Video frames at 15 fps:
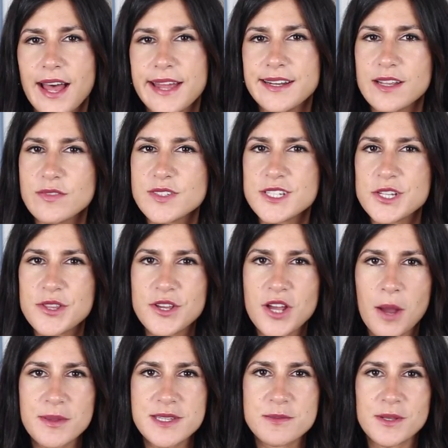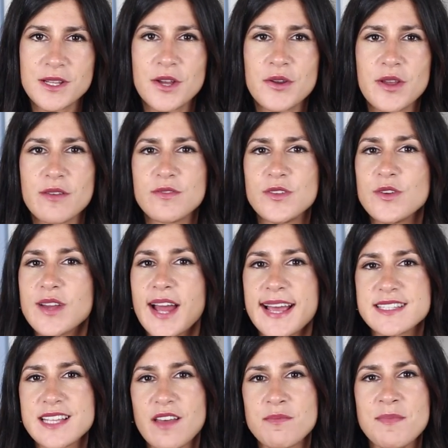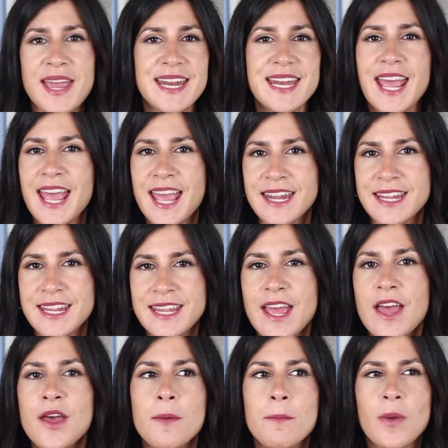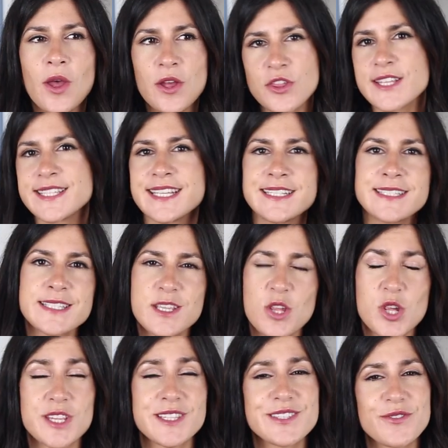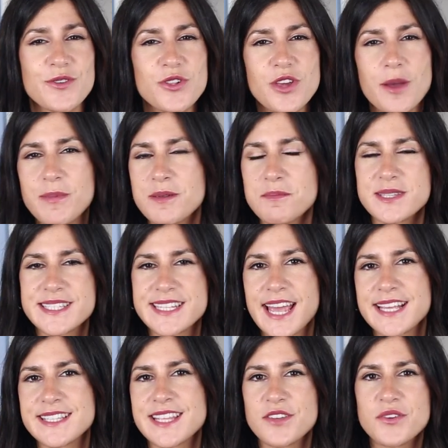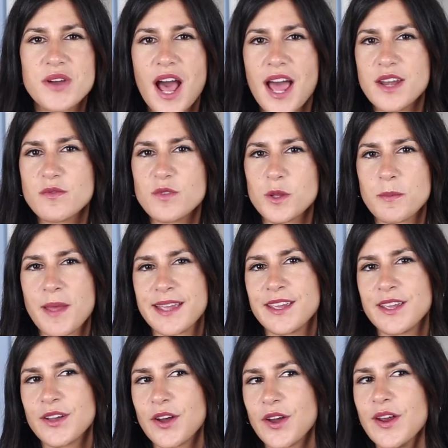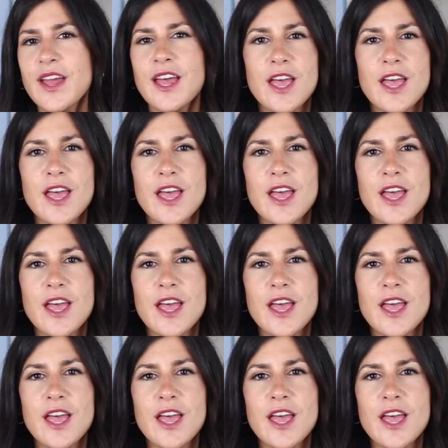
I'd love to know in the comments below if you guys have made any purchasing decisions or shopping mistakes that you kind of look back and go,